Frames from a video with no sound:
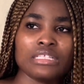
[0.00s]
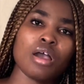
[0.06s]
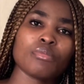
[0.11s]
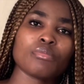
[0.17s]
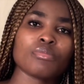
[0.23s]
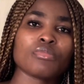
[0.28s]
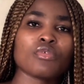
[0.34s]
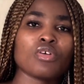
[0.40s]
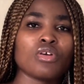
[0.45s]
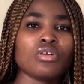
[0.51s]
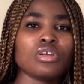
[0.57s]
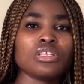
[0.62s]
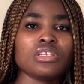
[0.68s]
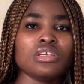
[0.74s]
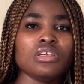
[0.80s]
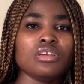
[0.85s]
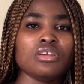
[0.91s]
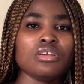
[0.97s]
I'm
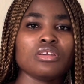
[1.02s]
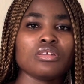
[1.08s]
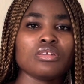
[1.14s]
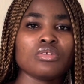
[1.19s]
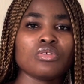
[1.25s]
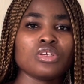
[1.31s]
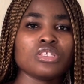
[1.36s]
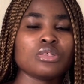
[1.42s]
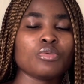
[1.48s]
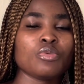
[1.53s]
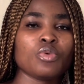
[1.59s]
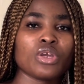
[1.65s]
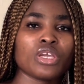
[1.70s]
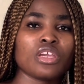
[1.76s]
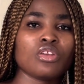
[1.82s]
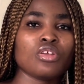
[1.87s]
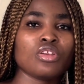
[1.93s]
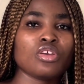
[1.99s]
currently going to be
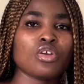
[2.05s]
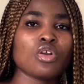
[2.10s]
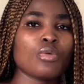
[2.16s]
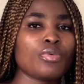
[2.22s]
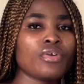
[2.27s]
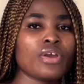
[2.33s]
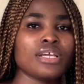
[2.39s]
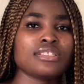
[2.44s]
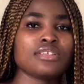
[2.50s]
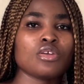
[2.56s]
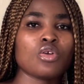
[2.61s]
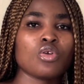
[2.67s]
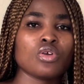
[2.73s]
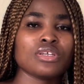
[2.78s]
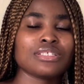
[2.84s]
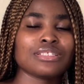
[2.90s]
working on a copywriting course